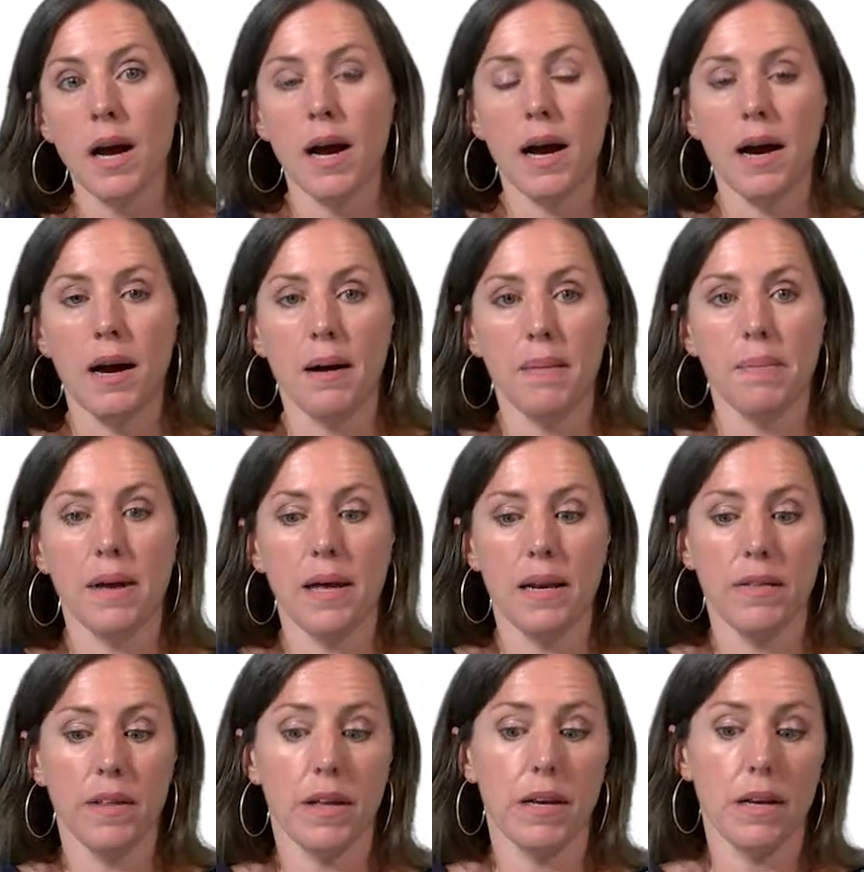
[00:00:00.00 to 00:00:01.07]

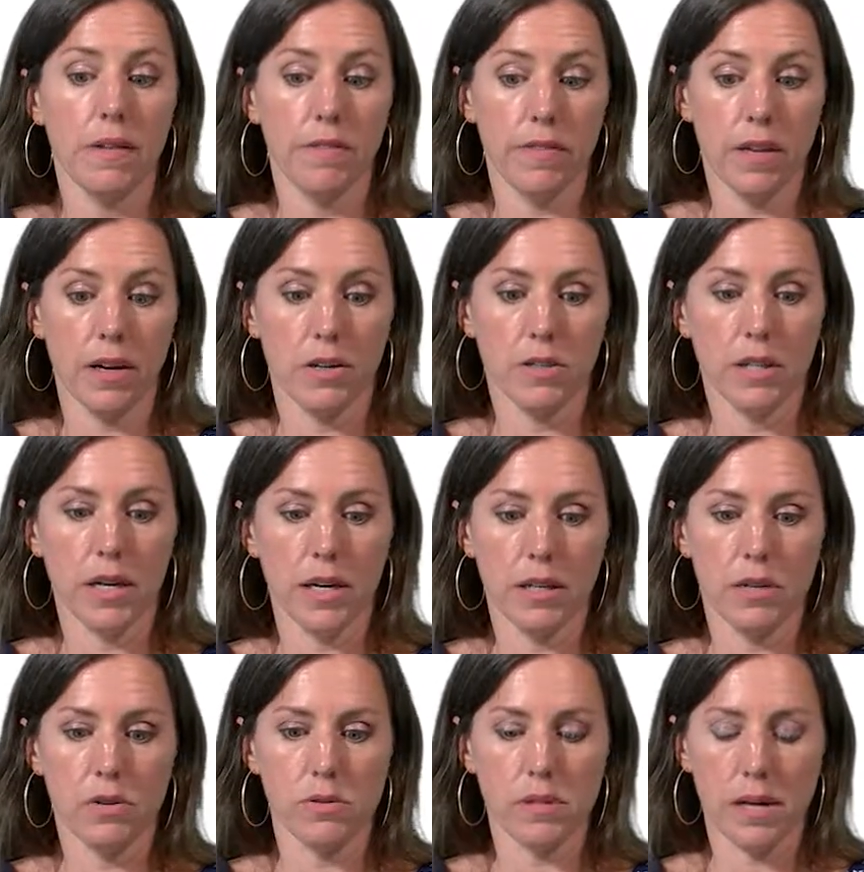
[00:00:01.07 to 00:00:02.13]
And then if they are
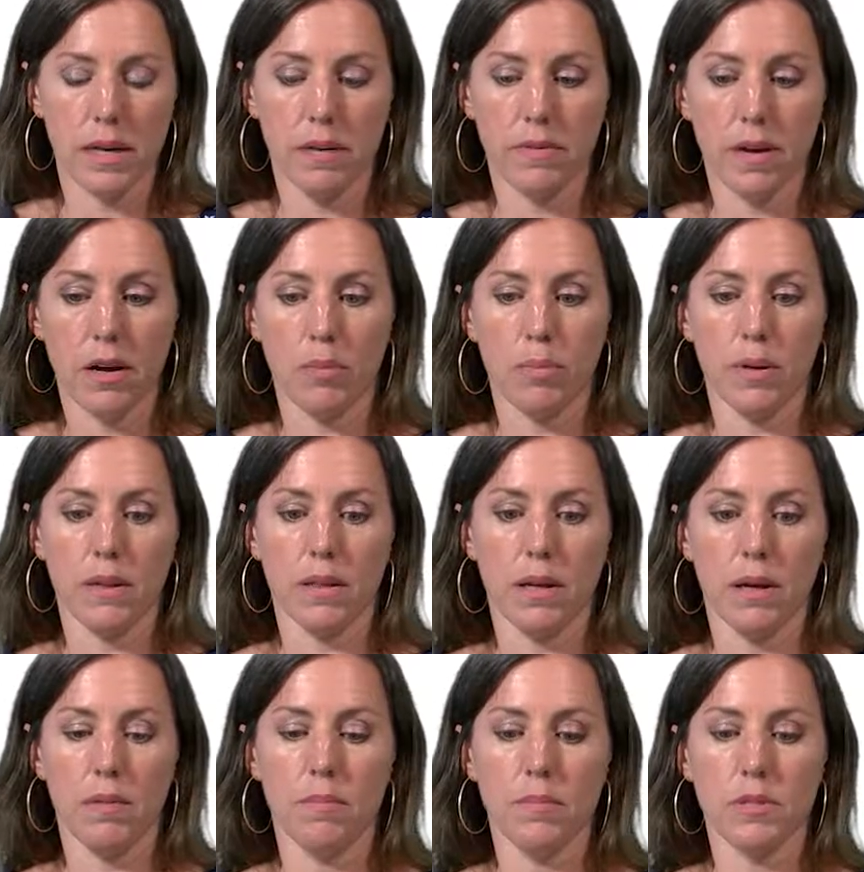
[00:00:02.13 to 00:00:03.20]
diagnosed, kind of helping
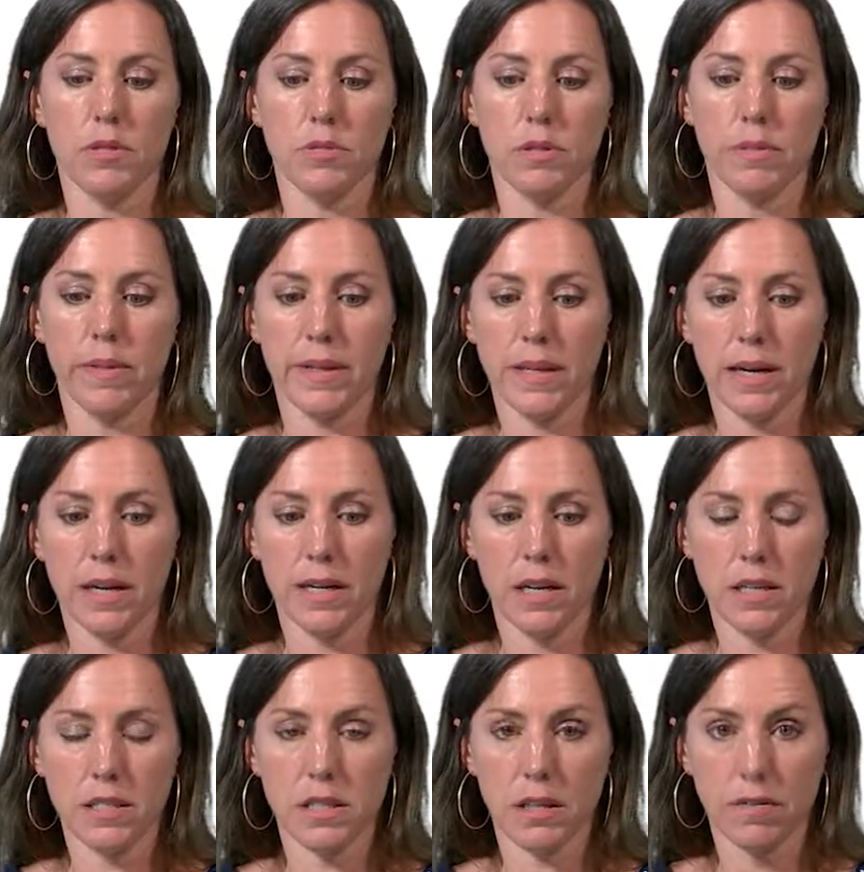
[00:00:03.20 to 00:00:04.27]
them do some of the
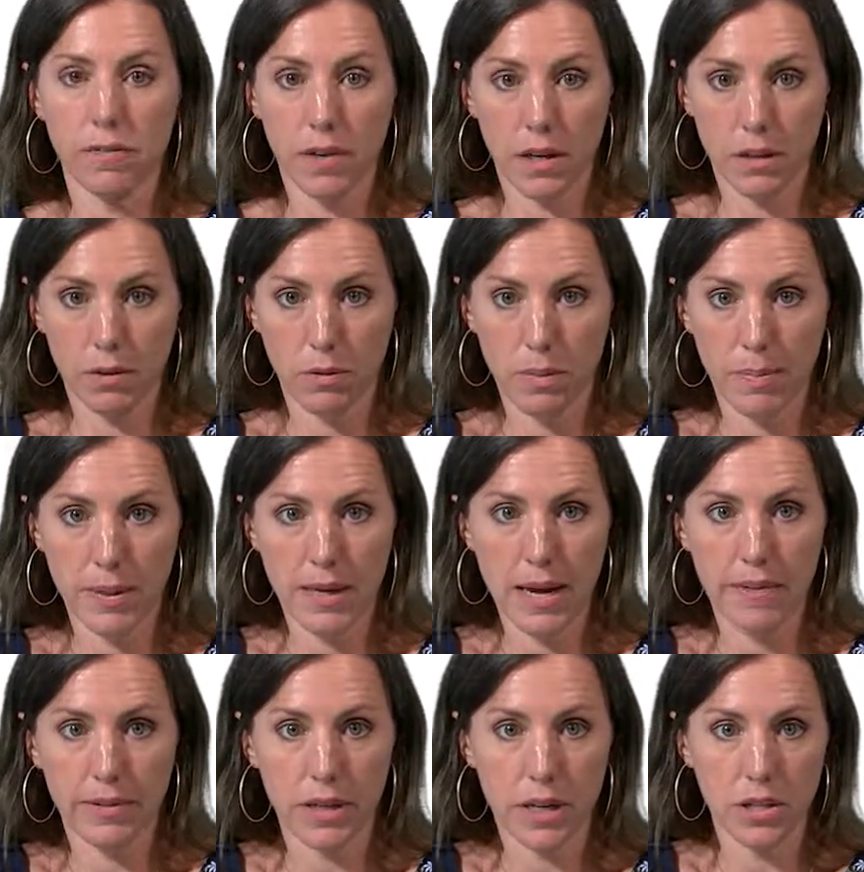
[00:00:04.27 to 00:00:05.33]
diagnostic follow-up and
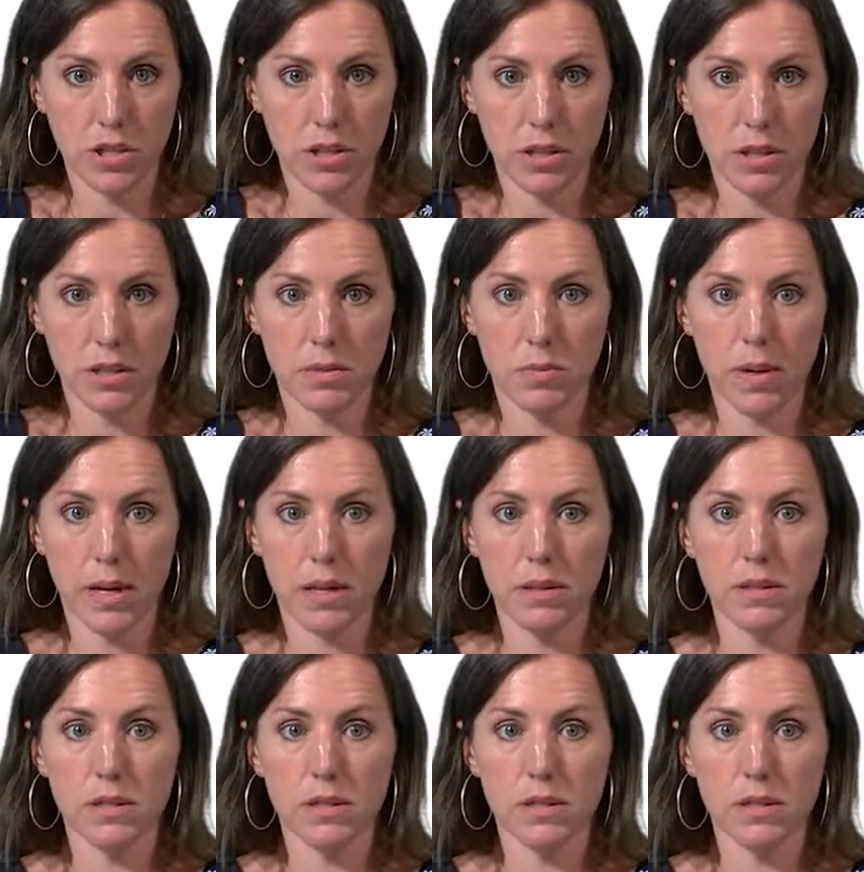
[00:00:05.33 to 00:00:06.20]
navigation as well.